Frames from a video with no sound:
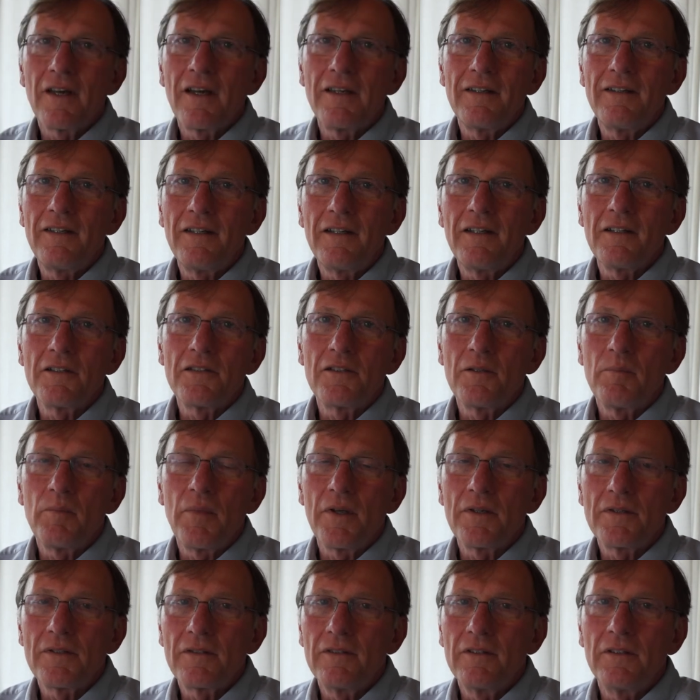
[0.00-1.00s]
I think it's the
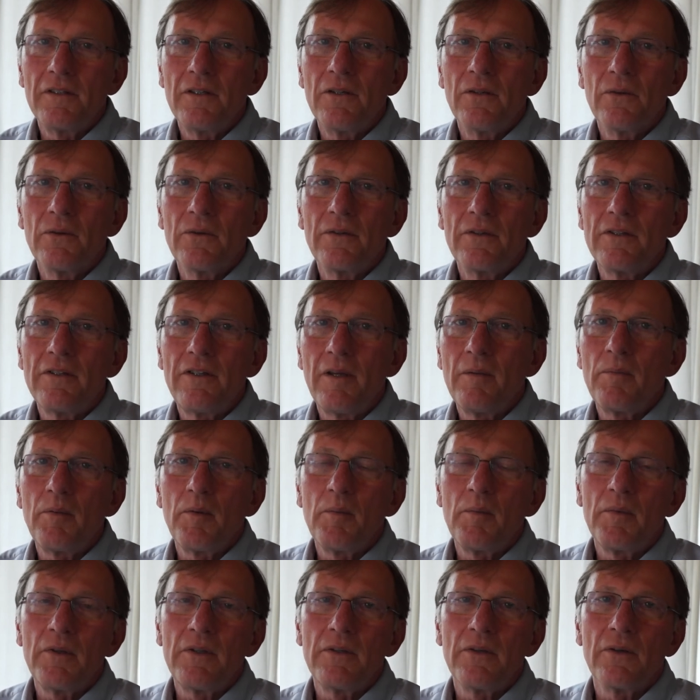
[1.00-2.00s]
best leader and
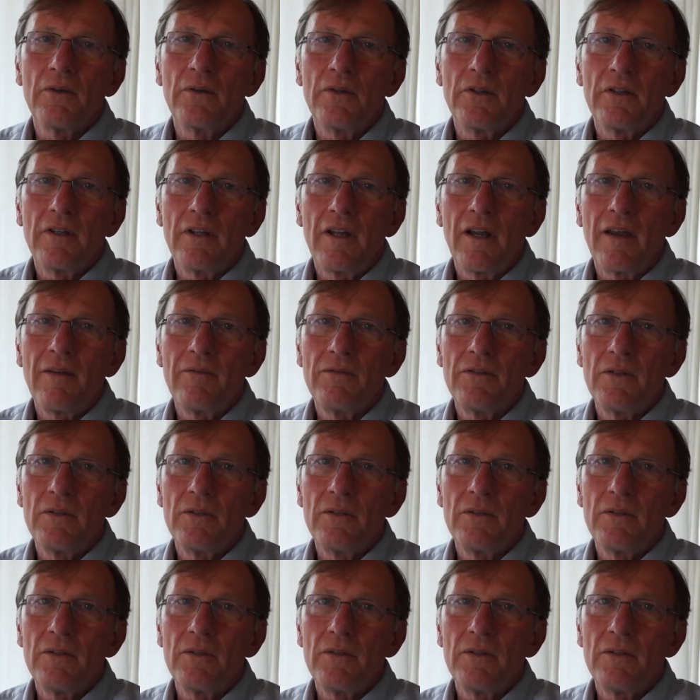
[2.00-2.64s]
tippet material that I've